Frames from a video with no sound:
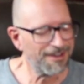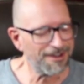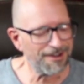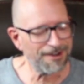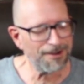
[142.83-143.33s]

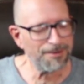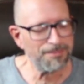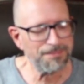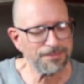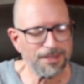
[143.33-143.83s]
Got
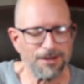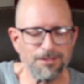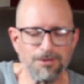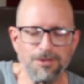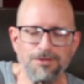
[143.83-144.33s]
a
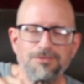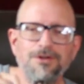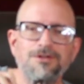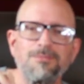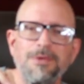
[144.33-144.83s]
little
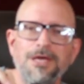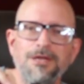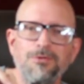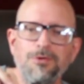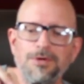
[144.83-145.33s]
instruction
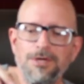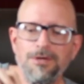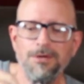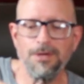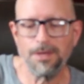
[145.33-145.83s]
manual
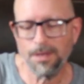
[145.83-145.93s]
here.